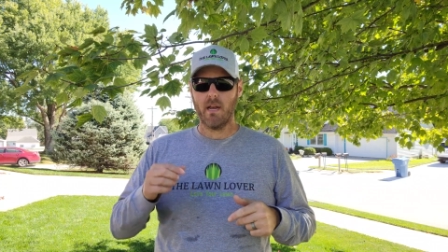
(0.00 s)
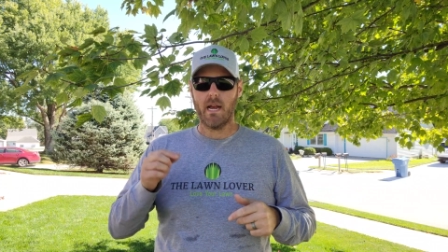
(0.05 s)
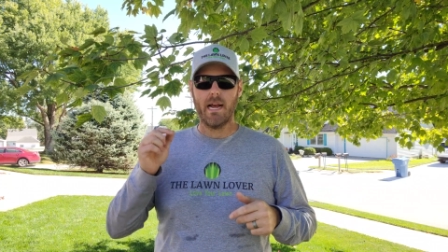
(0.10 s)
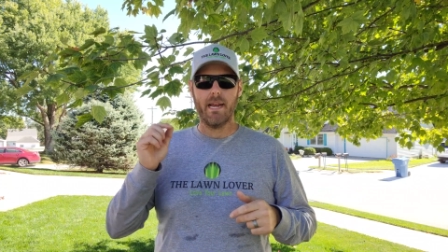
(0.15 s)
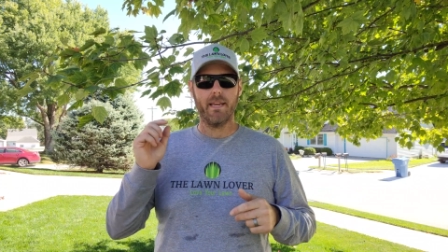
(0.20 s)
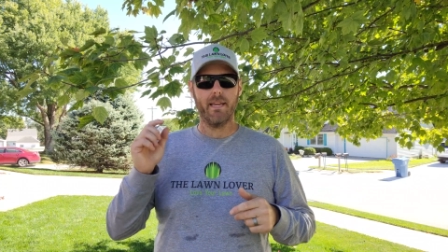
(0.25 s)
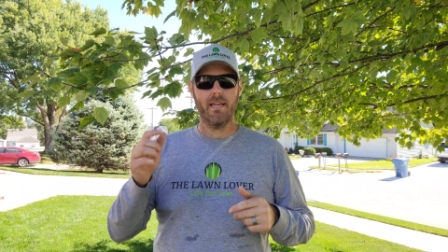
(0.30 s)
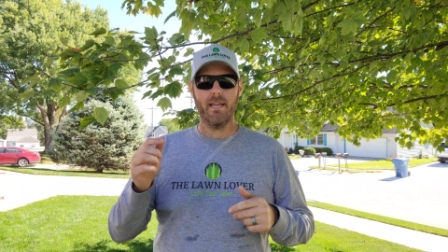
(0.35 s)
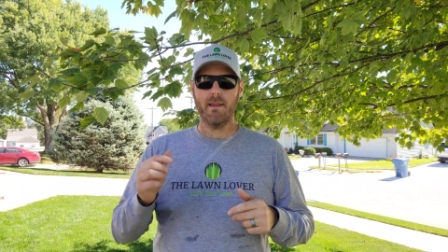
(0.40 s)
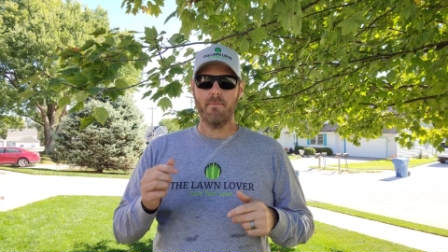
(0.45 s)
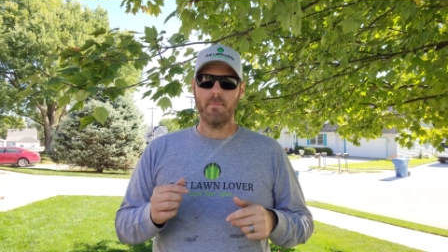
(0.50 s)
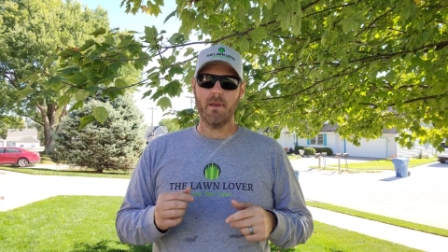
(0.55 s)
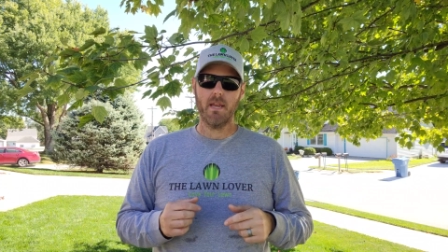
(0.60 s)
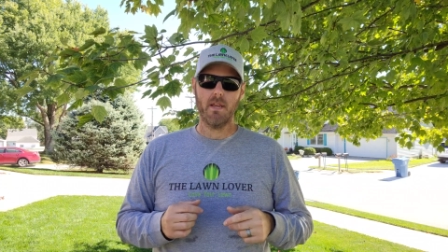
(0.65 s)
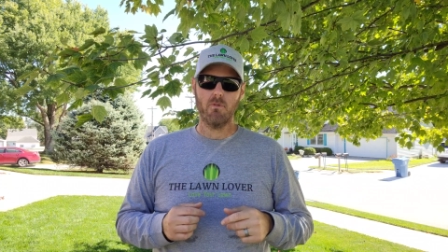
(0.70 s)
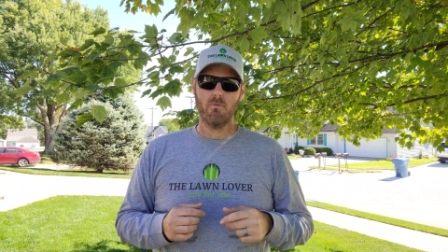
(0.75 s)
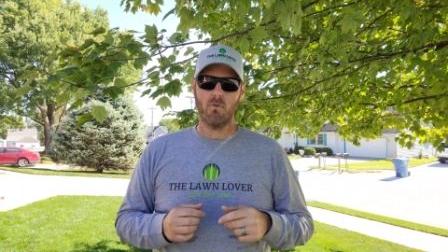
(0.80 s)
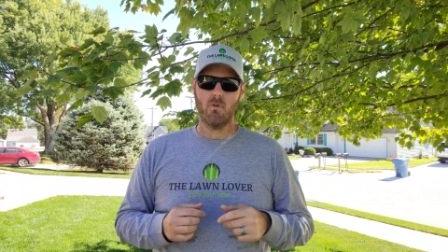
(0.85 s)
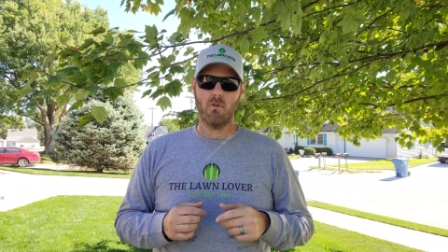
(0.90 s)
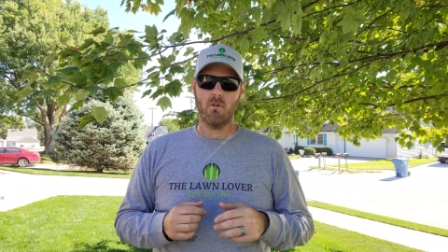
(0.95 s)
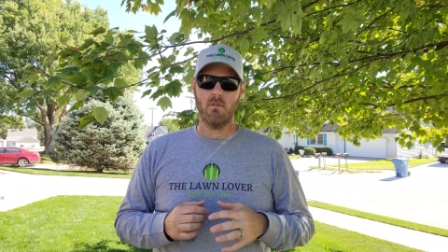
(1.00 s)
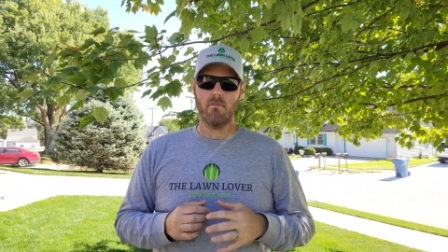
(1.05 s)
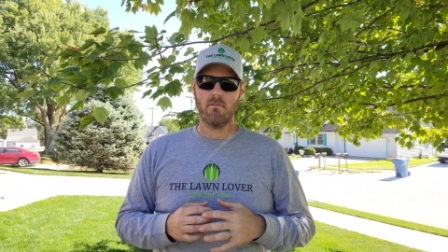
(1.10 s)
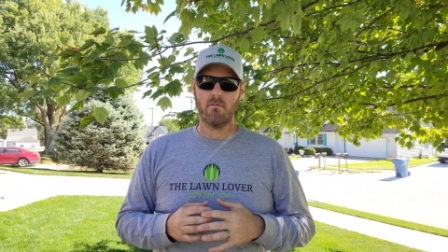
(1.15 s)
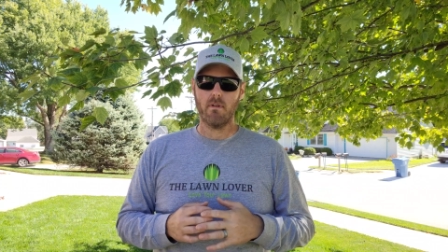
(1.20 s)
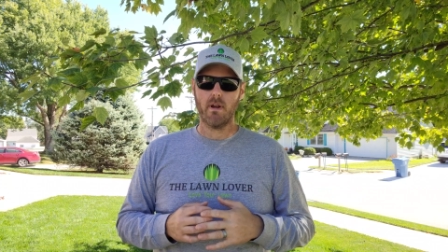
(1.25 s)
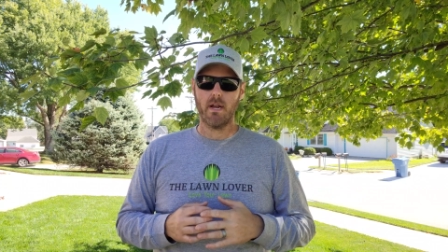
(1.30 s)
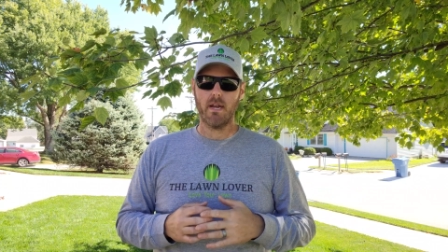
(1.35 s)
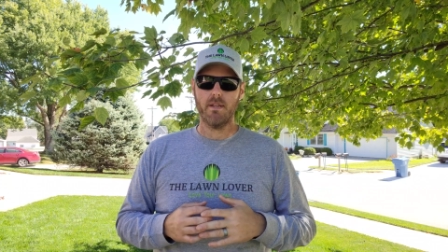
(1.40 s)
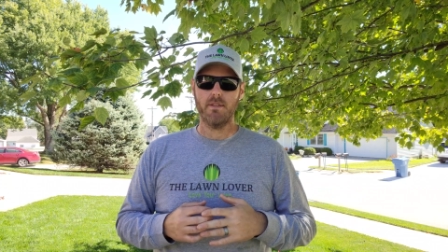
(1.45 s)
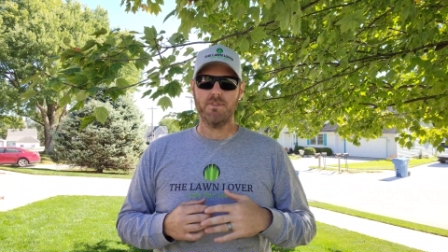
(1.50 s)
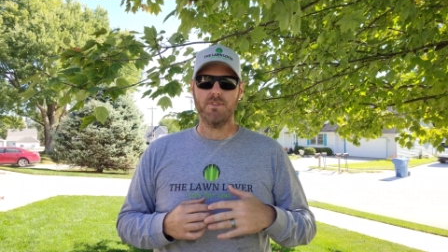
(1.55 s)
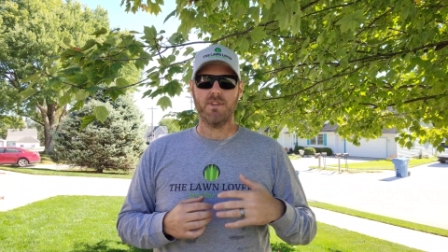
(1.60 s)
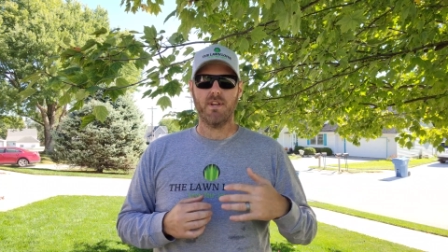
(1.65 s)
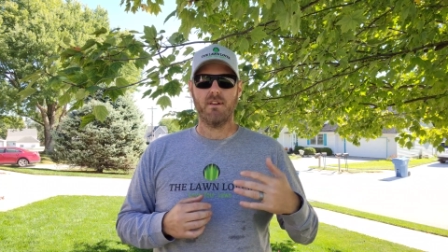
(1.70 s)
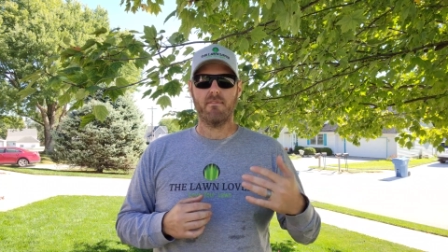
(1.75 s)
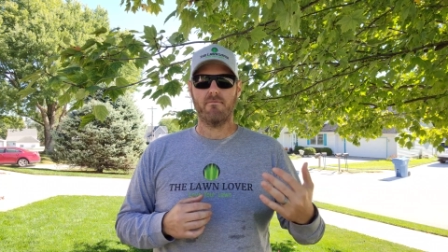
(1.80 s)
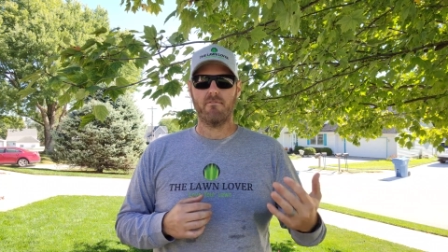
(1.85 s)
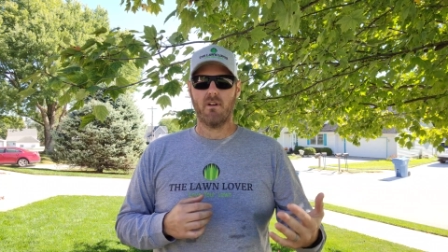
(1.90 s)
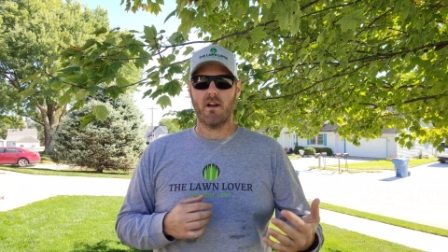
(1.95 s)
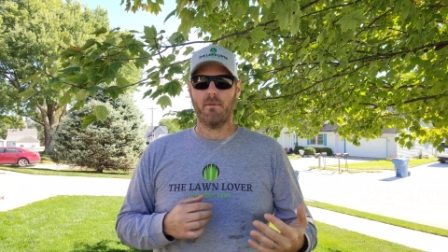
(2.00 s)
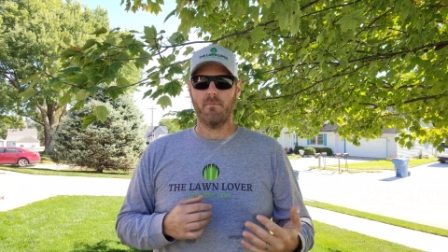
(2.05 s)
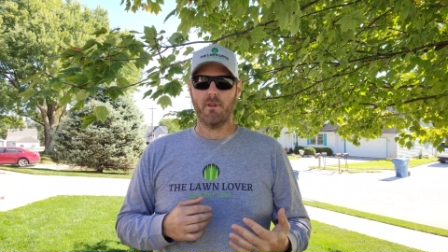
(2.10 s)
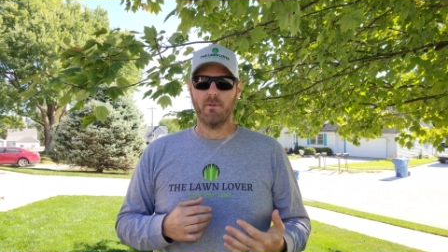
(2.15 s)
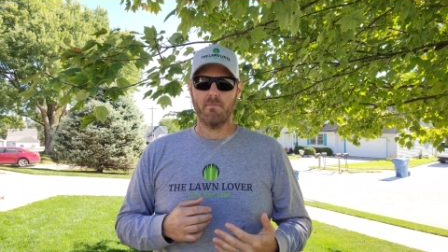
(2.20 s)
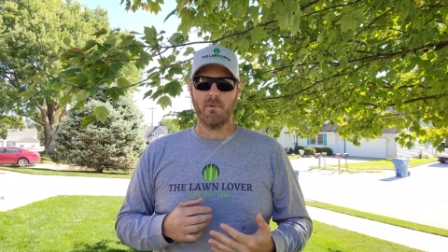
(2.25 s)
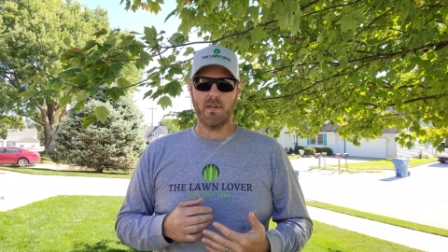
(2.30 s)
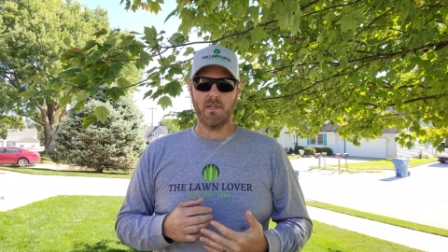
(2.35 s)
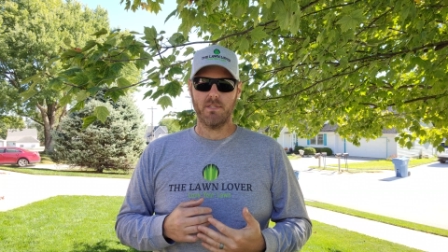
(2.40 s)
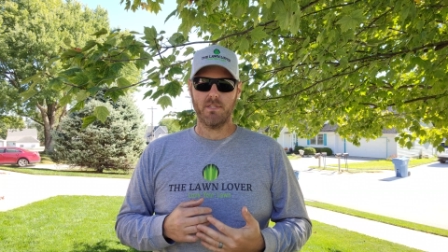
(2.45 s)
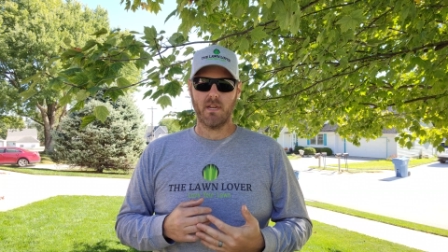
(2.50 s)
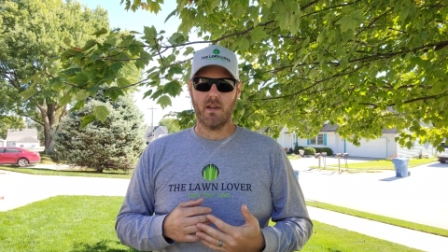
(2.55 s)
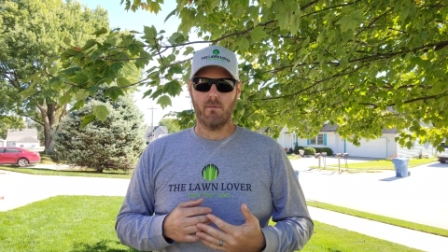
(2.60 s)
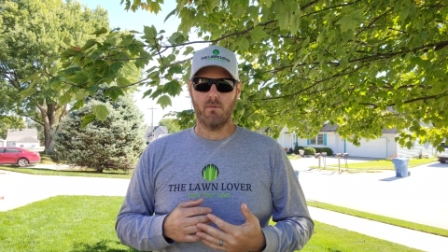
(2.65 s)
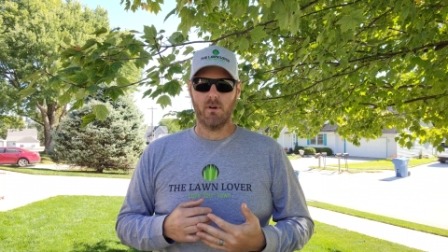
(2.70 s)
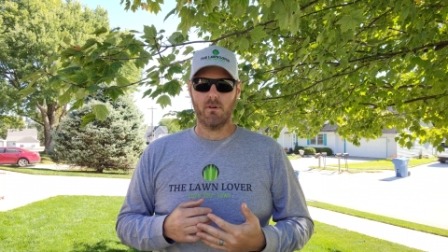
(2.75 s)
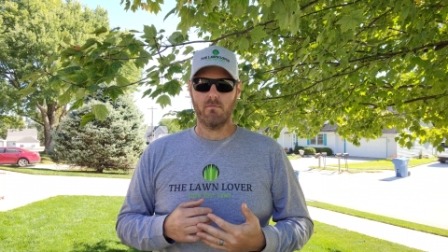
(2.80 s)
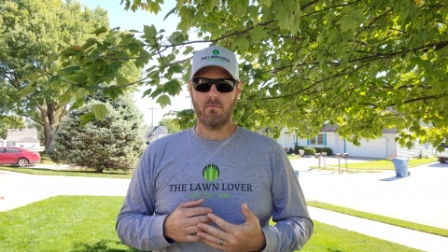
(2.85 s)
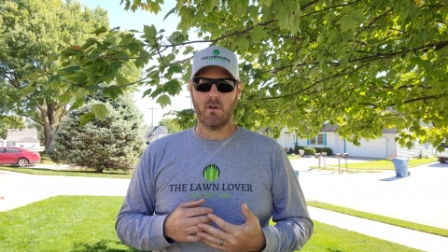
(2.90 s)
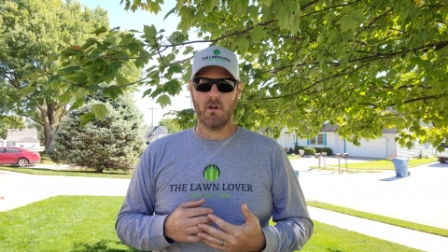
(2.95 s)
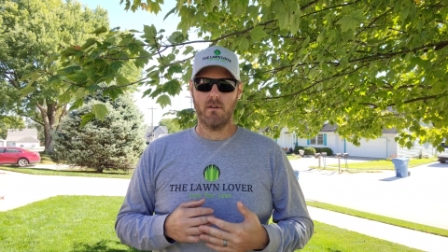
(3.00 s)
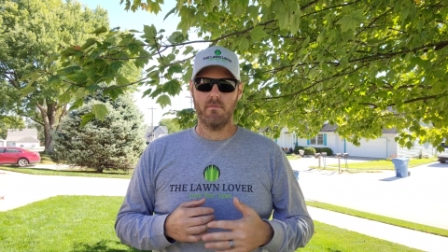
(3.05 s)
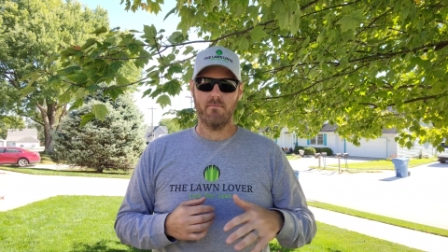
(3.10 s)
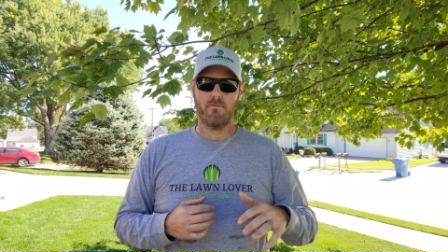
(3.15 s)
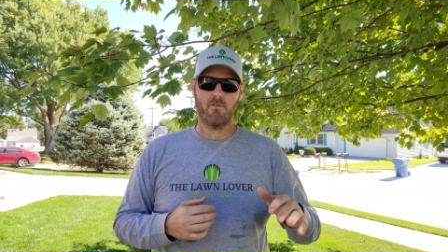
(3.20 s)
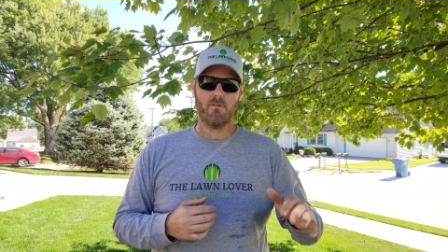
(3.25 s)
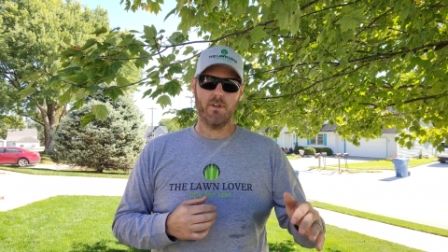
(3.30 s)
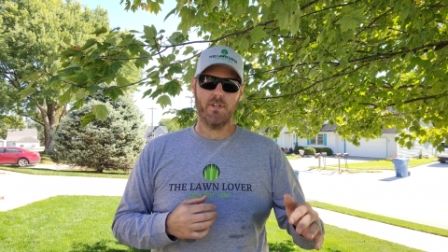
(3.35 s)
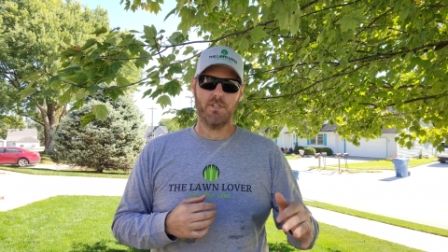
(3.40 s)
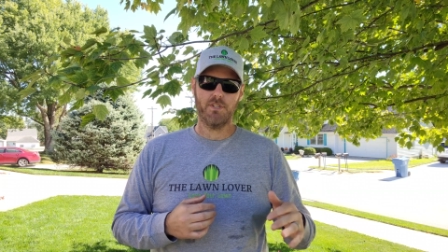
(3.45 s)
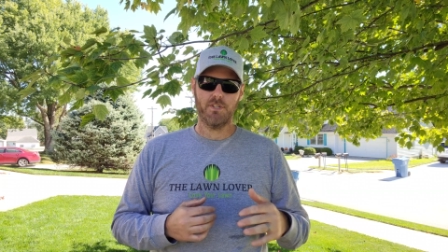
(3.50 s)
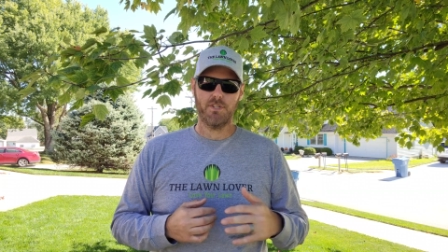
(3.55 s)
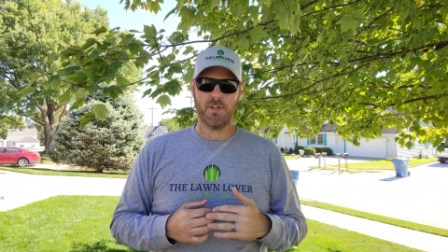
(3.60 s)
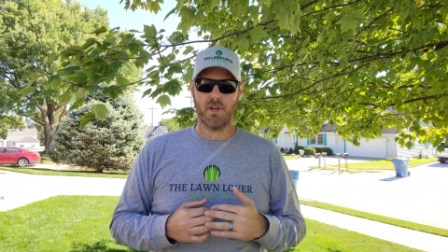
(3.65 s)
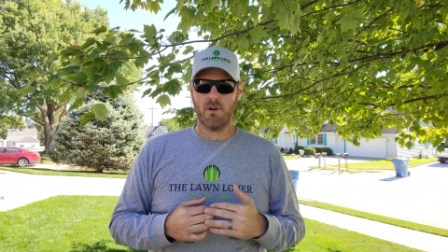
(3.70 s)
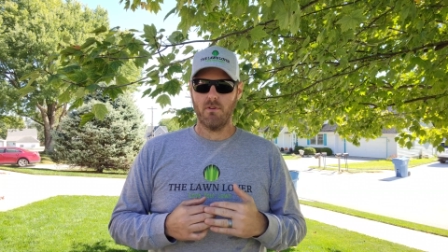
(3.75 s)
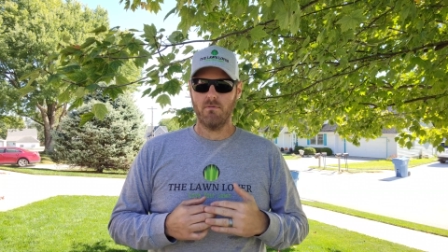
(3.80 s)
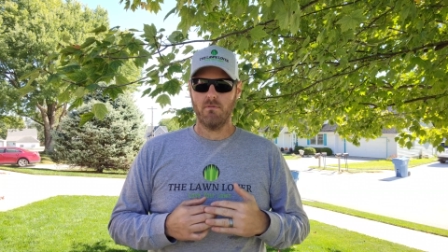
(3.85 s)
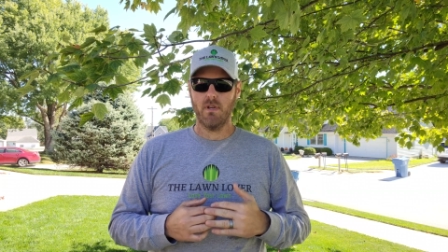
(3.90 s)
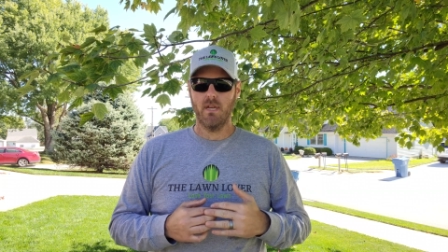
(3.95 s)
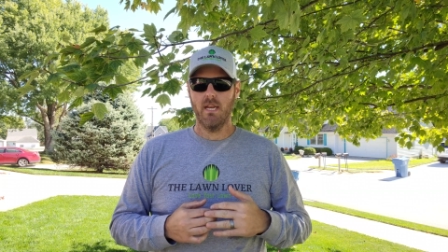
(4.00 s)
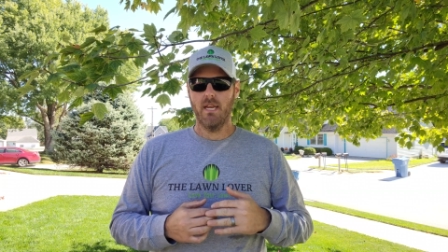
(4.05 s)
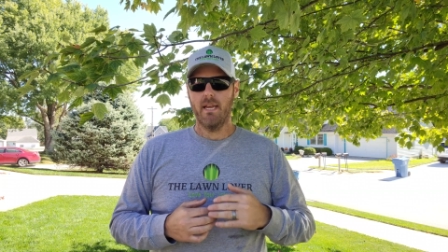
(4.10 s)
I can hit manual override, set it for how many minutes I want to run for each zone,